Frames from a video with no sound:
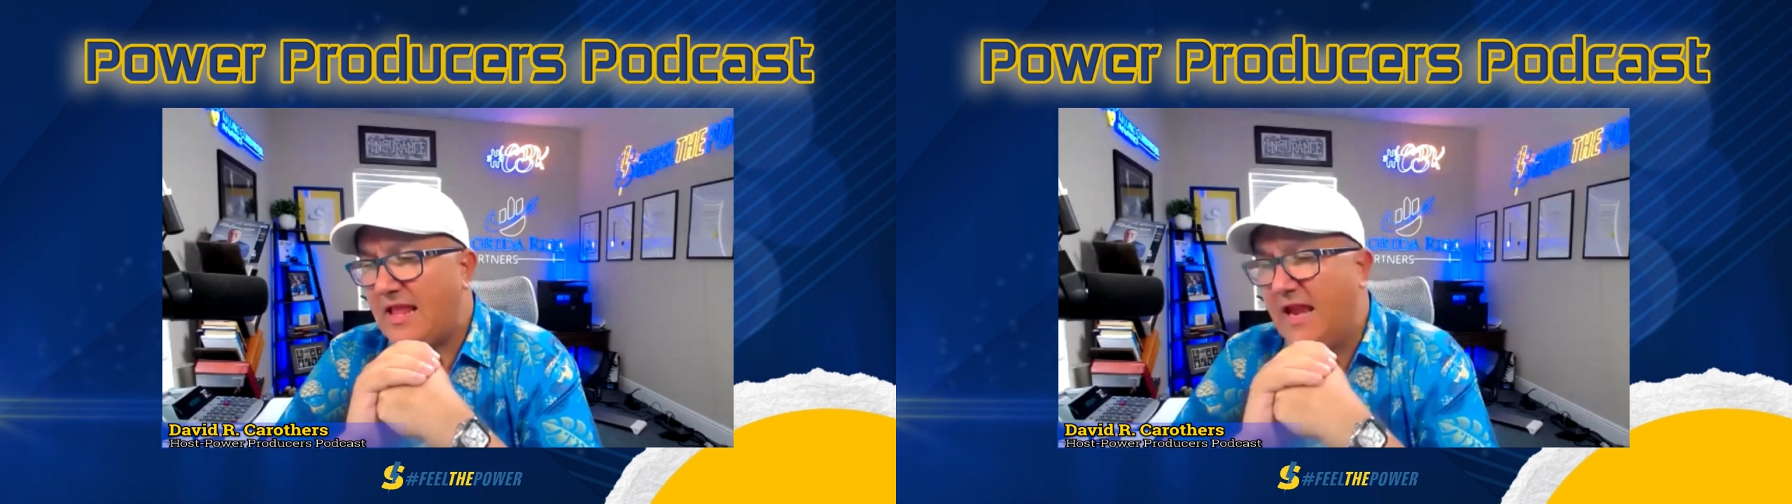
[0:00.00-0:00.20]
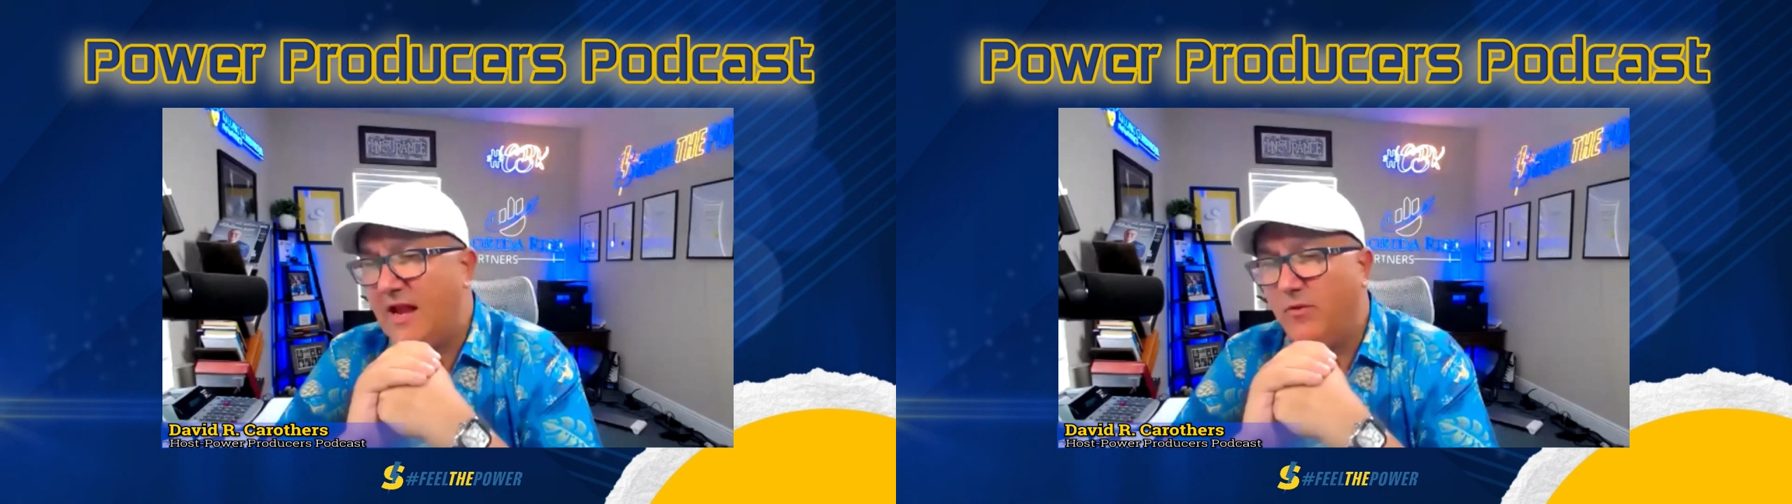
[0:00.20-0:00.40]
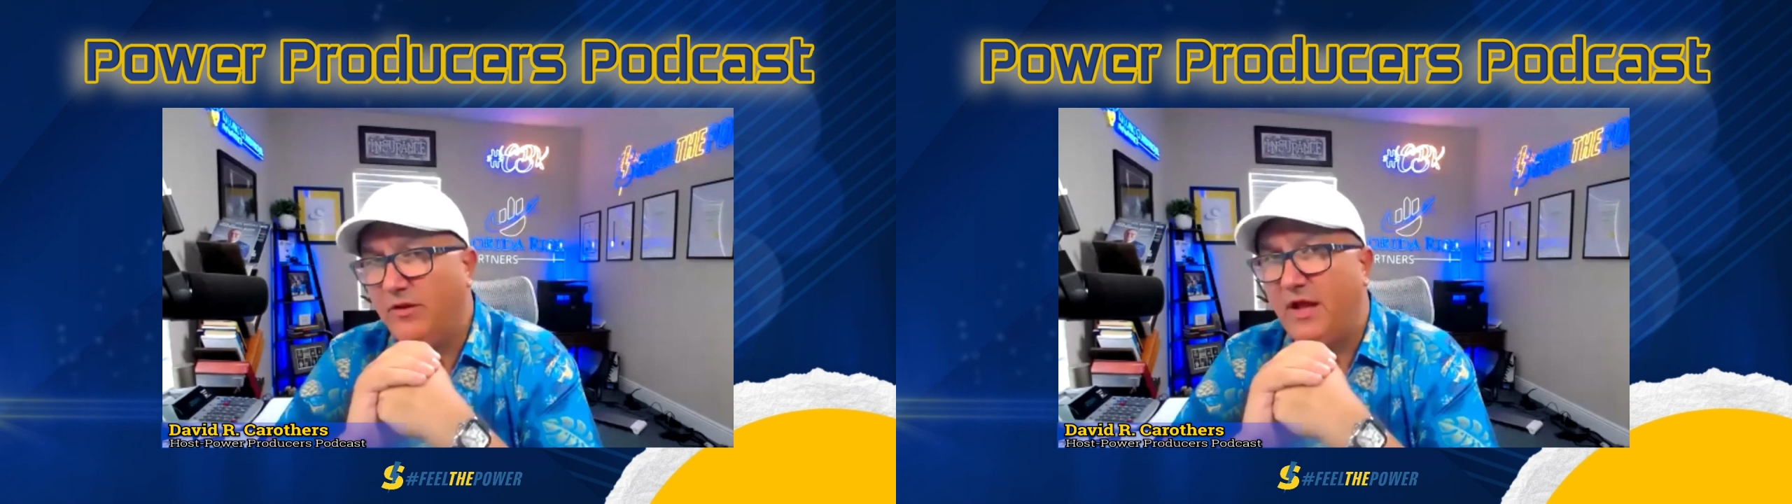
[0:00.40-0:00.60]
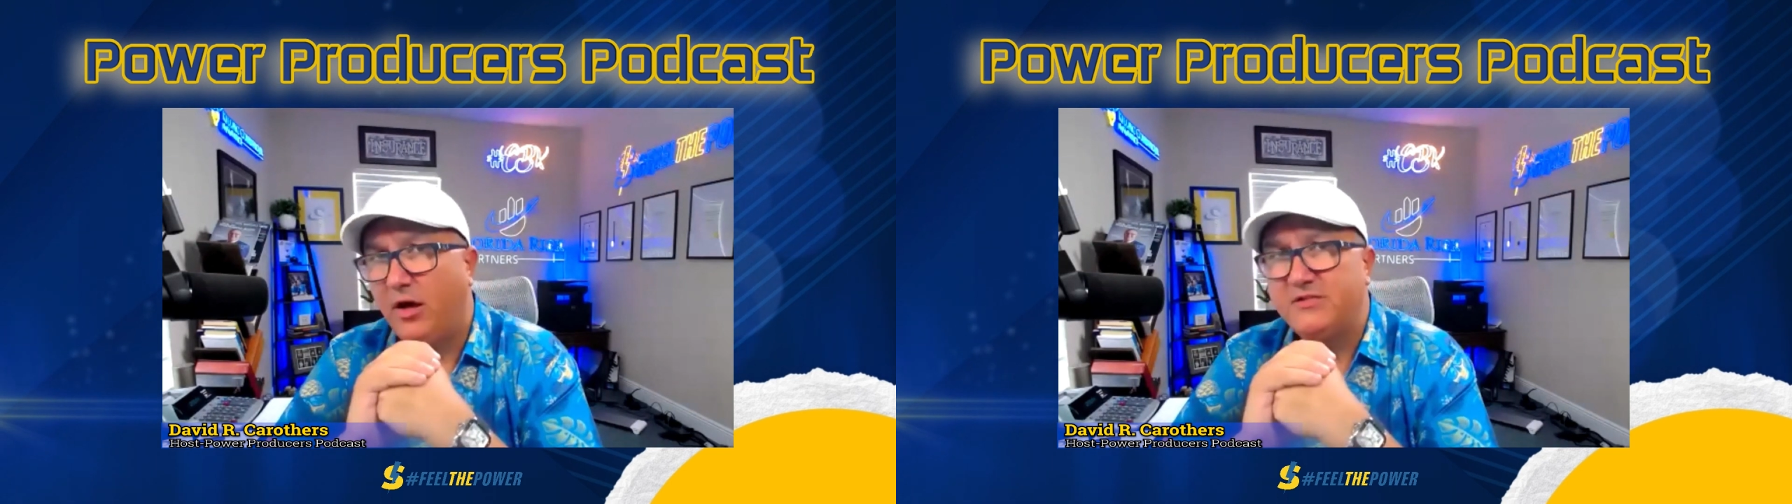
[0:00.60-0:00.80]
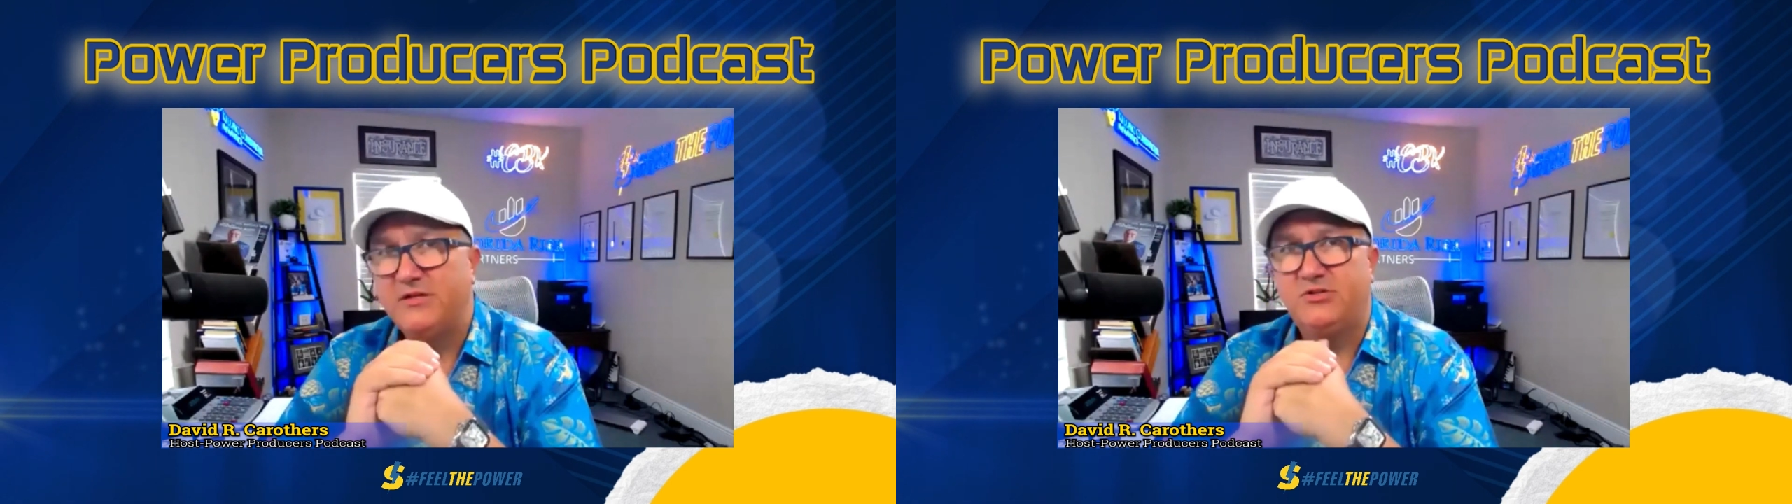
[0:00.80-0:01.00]
And it really
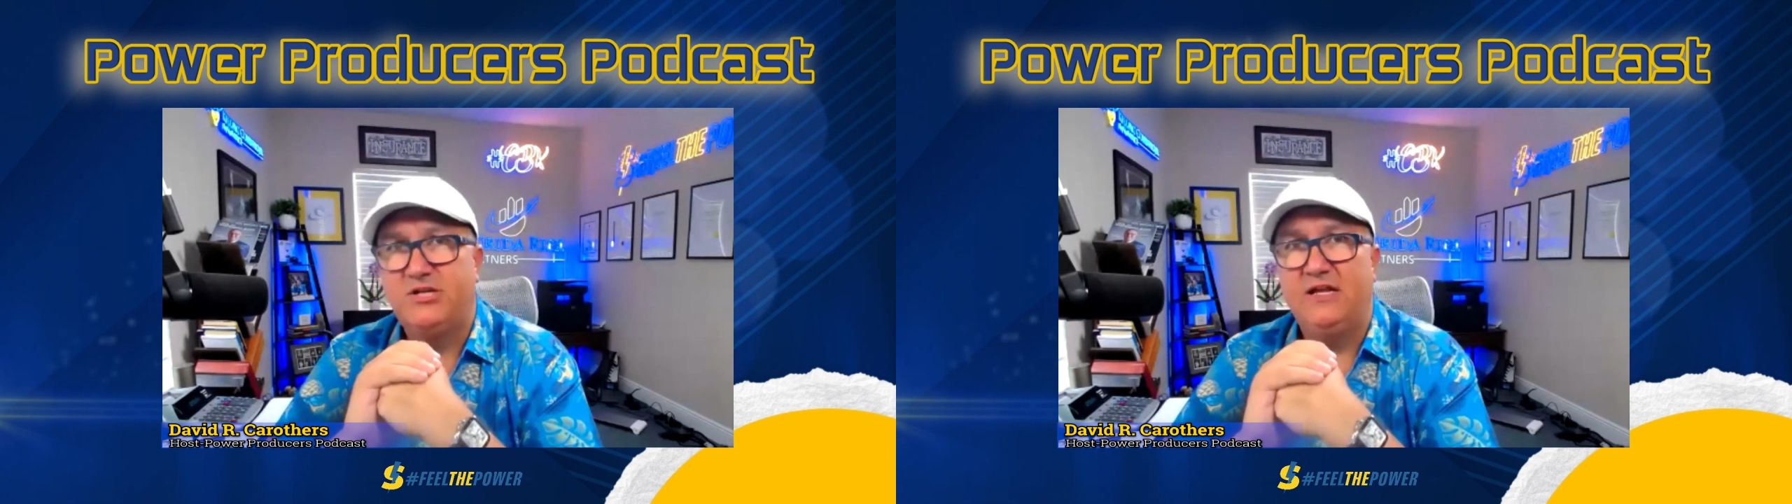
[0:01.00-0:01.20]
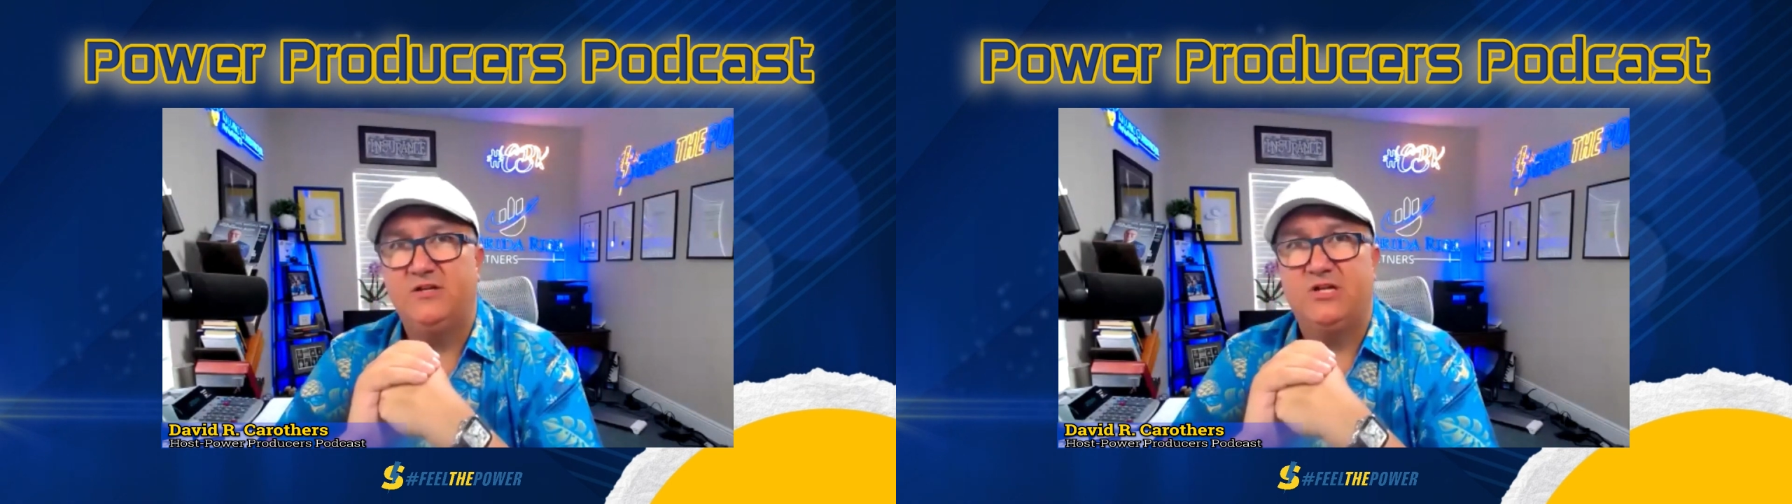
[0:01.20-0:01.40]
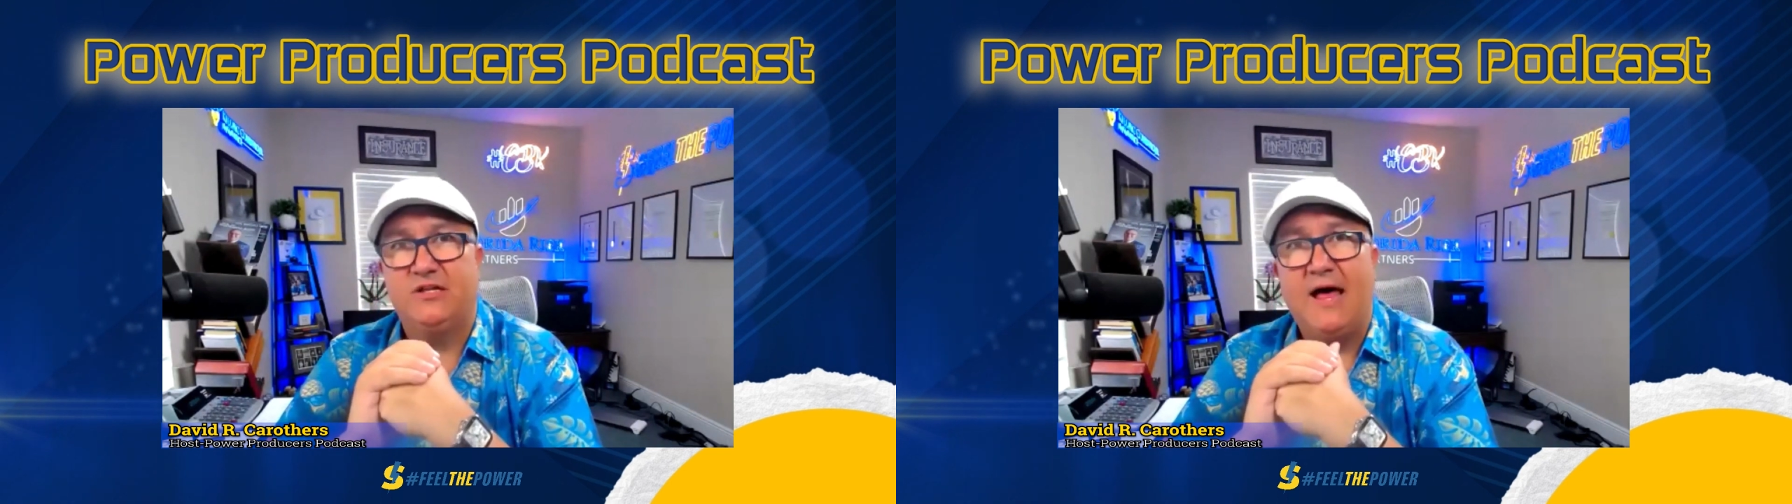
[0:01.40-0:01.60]
also changed a